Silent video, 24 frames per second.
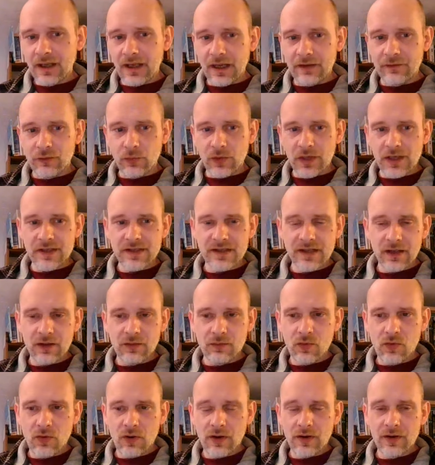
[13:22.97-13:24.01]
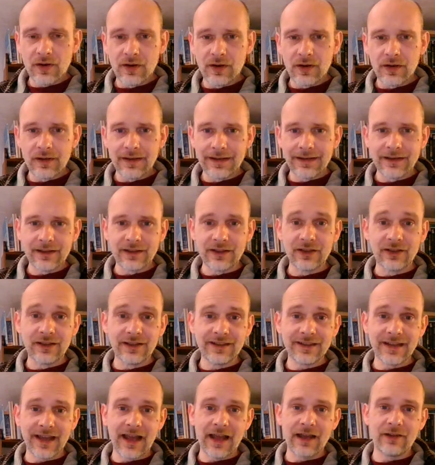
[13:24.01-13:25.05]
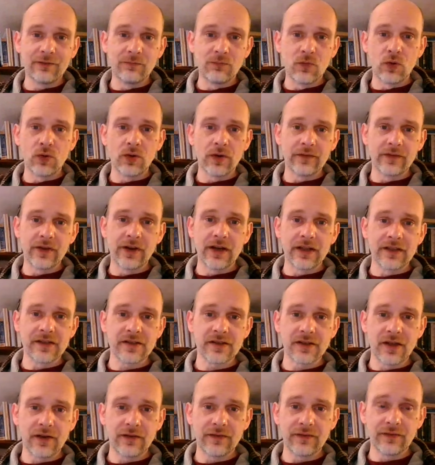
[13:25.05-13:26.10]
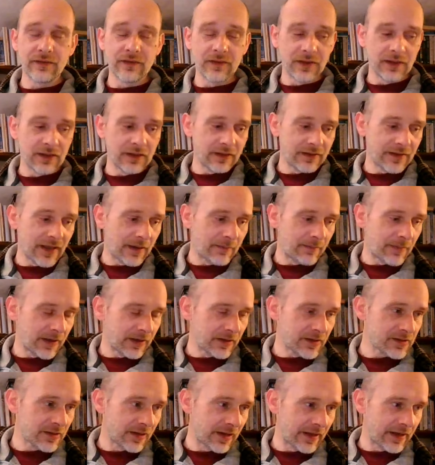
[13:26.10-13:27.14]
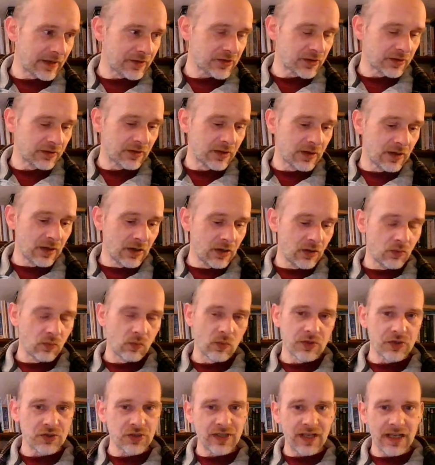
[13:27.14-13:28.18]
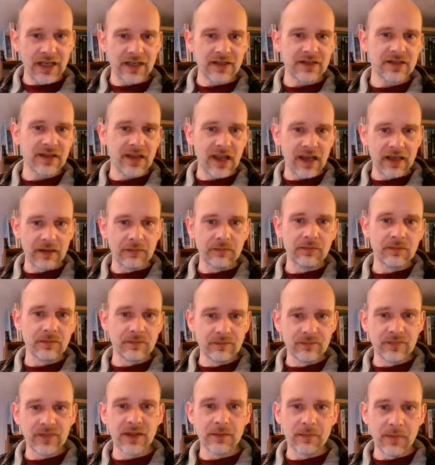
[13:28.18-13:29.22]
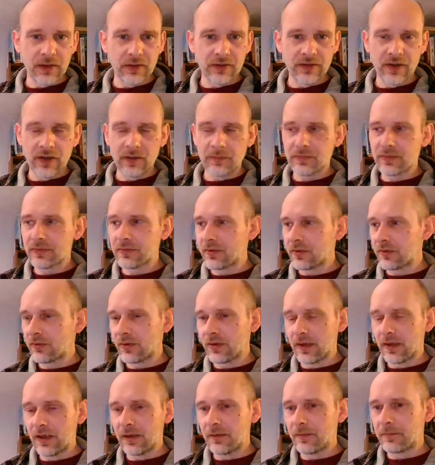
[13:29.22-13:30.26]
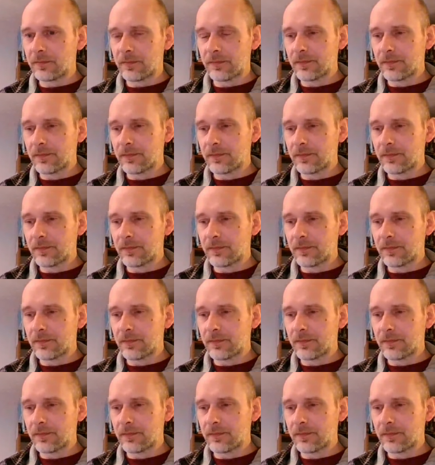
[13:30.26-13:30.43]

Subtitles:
If you want to sell more, you need to have more of the right stuff, and you need that bigger selection, which takes time to build up. You know, you need